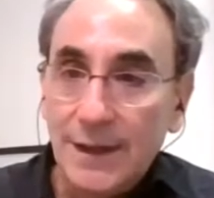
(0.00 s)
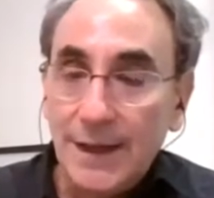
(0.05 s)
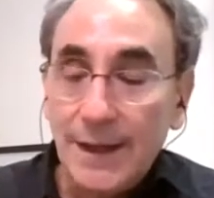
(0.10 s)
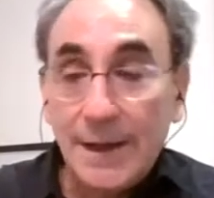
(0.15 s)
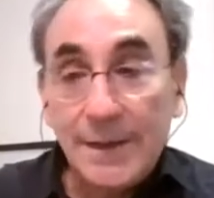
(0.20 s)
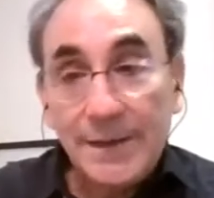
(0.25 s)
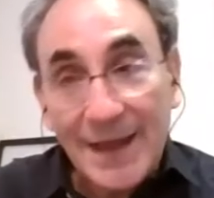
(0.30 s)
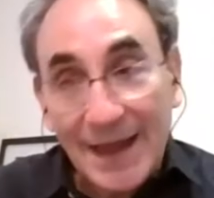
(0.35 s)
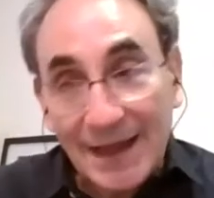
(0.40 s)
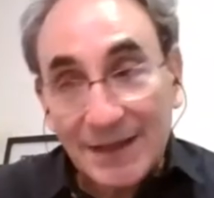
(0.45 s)

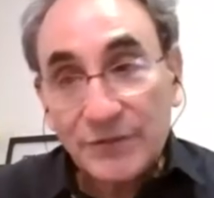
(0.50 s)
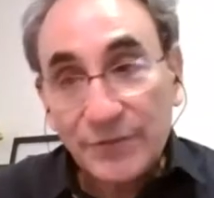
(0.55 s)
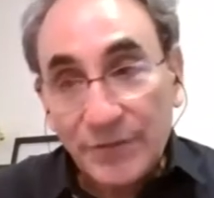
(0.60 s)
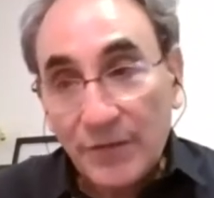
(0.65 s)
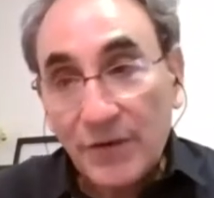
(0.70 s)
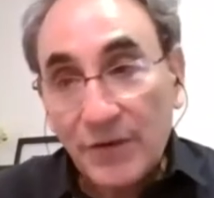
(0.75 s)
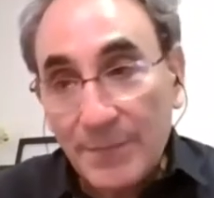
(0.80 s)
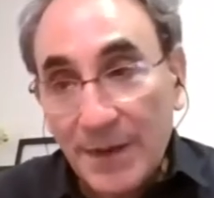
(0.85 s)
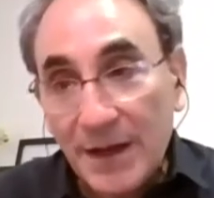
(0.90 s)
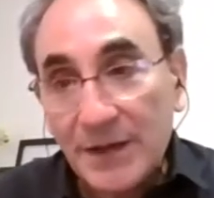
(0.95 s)
And that's
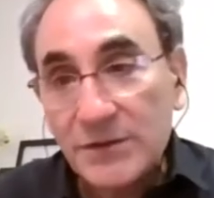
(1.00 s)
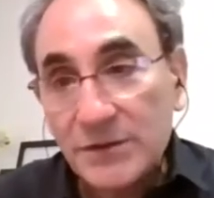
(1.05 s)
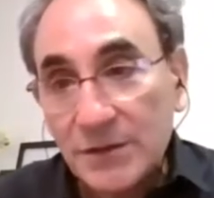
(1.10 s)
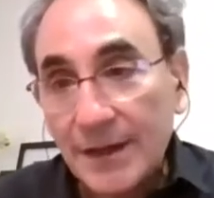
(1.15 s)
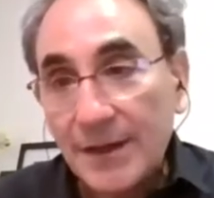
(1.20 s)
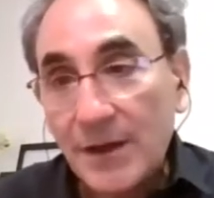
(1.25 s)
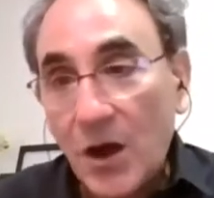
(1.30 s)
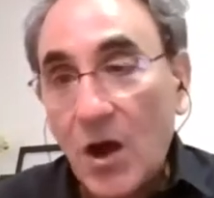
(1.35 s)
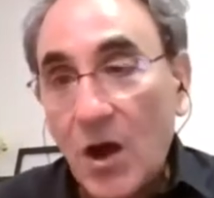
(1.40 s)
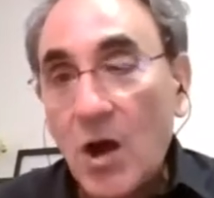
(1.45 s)
very much
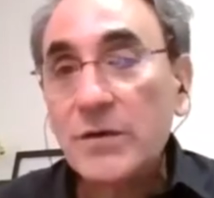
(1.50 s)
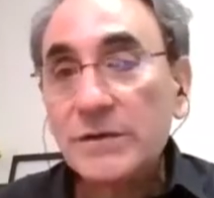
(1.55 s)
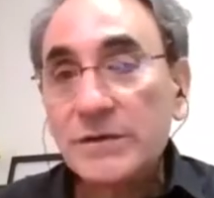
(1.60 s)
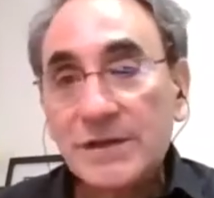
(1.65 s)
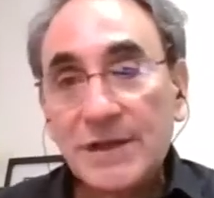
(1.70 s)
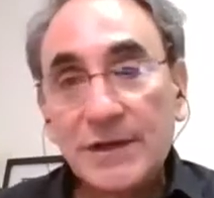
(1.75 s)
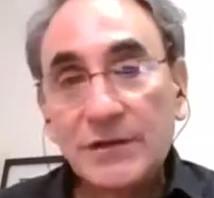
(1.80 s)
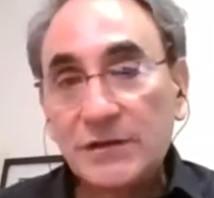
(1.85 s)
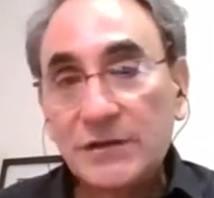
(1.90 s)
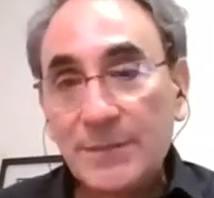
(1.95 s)
like an auto
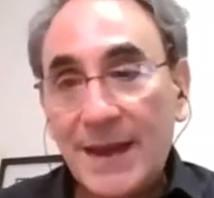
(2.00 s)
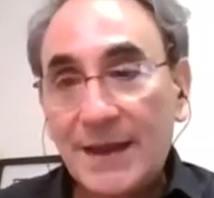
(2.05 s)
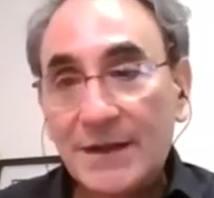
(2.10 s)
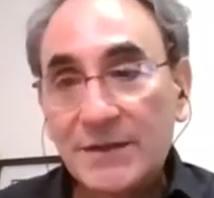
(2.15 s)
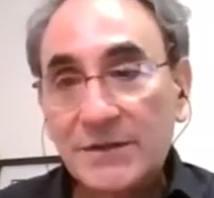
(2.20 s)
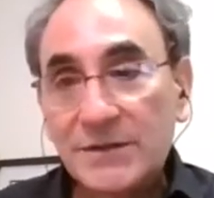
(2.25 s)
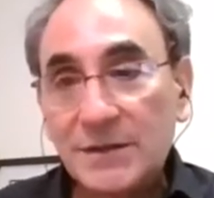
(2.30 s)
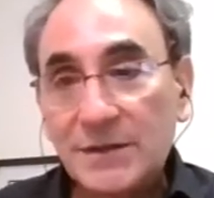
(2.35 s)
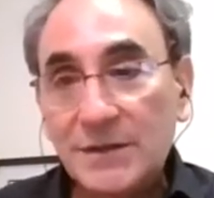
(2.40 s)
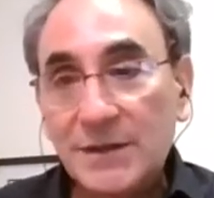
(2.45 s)
sales
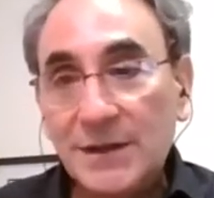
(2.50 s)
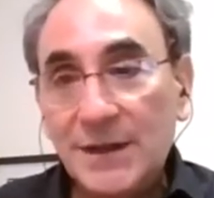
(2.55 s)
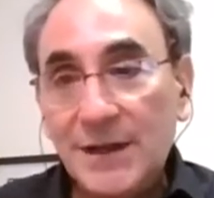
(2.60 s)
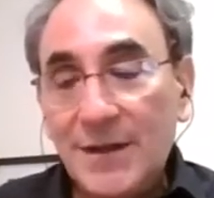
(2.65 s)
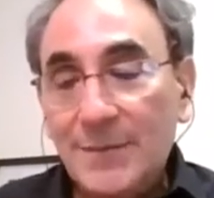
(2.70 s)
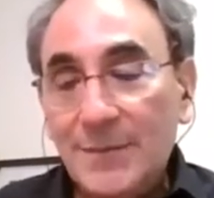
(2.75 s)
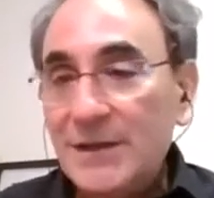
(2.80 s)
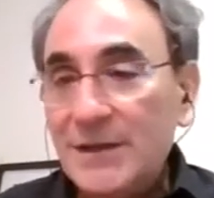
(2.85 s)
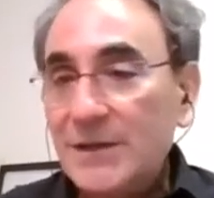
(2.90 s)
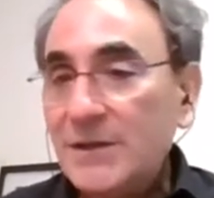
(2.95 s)
master,
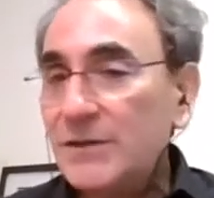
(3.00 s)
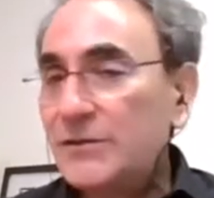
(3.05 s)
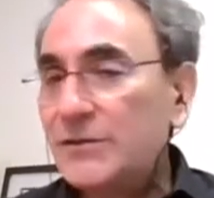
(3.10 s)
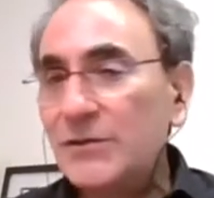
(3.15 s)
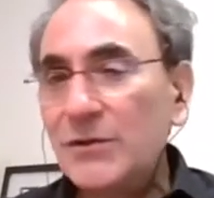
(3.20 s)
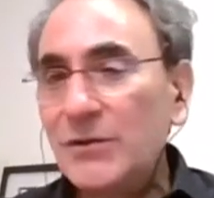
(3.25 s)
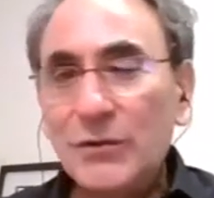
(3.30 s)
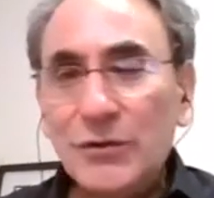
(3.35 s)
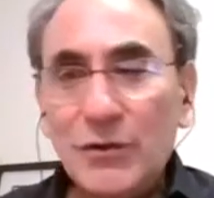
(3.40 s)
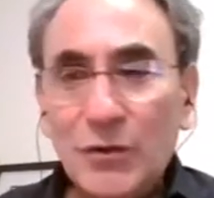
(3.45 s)
because, you
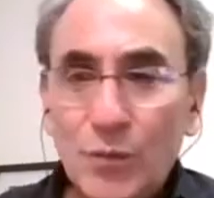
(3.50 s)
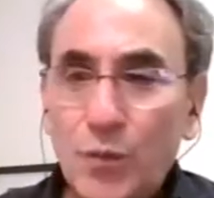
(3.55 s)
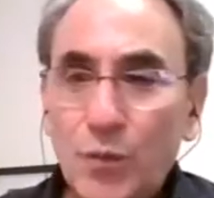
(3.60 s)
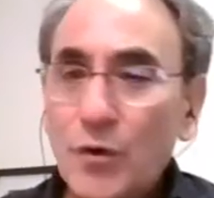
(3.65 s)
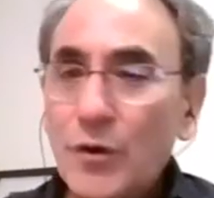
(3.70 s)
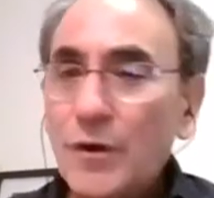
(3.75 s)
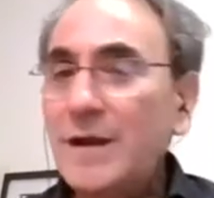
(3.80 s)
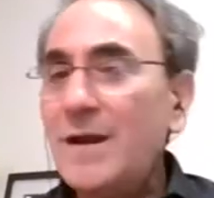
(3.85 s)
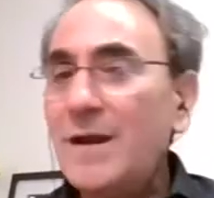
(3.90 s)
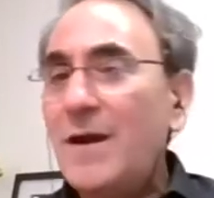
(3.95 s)
know, you're
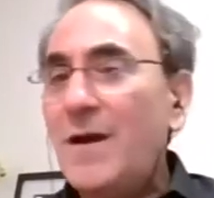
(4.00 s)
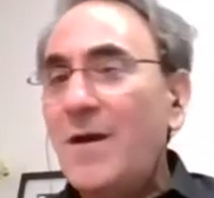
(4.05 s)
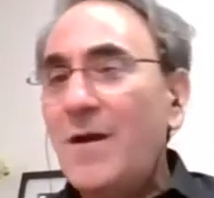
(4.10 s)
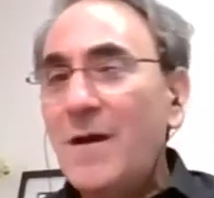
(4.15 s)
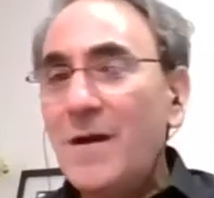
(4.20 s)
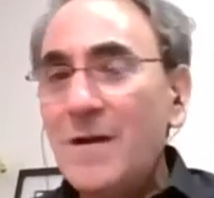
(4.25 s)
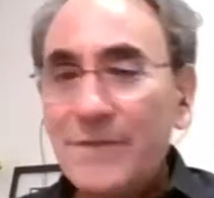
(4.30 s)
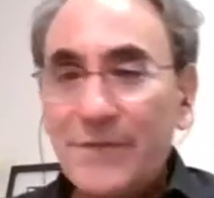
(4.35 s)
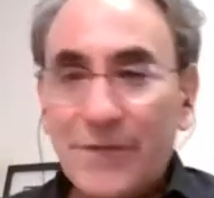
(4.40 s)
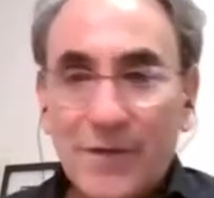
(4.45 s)
working
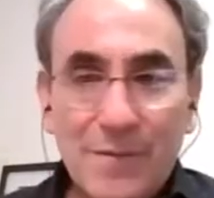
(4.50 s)
hard for